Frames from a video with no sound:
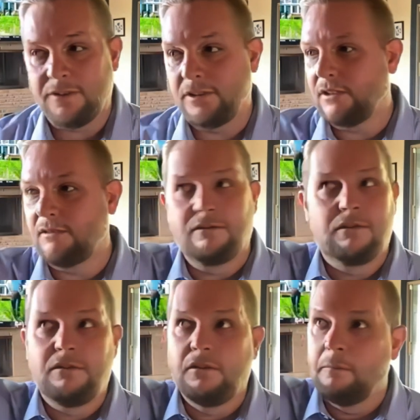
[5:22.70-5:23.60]
the
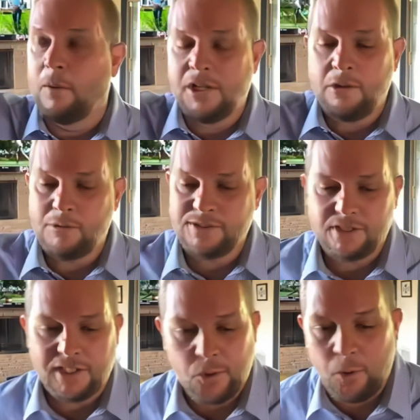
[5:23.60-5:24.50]
market was to
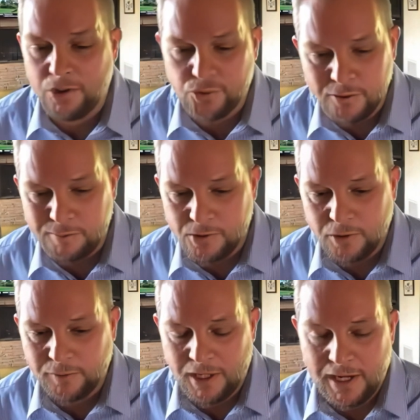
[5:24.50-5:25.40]
like quadruple
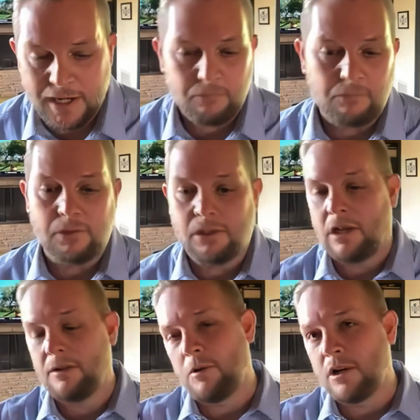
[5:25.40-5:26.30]
overnight, well,
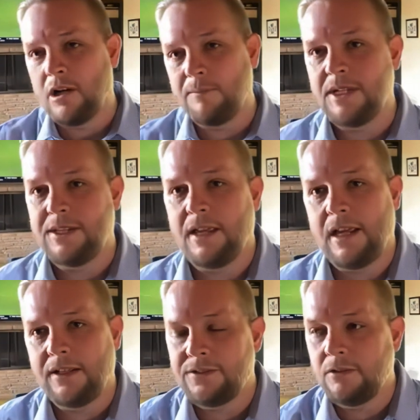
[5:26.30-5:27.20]
I'd want to update
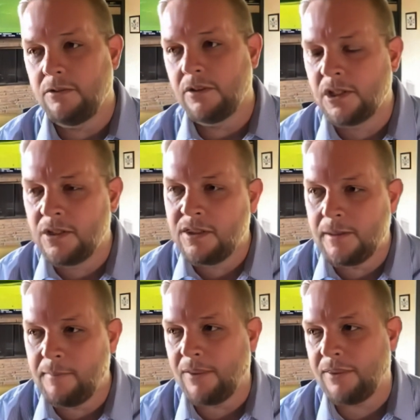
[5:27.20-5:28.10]
that too. The good thing
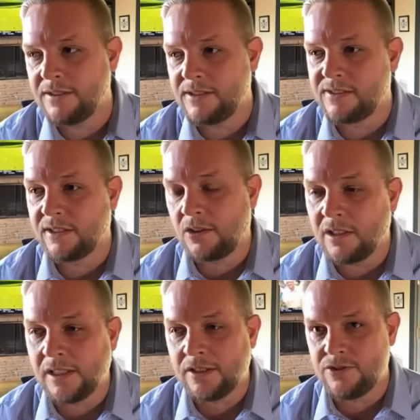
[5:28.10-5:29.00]
about this is the
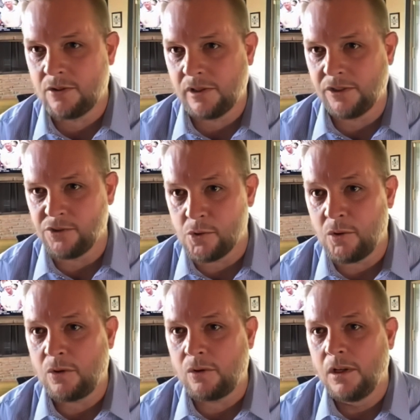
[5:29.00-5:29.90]
collectors are in
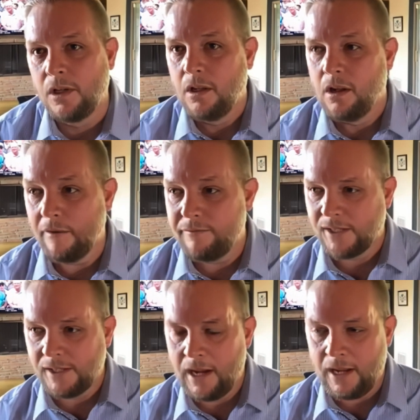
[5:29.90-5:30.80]
control of
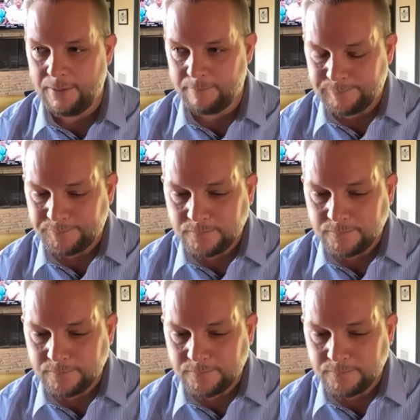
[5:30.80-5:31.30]
the guide.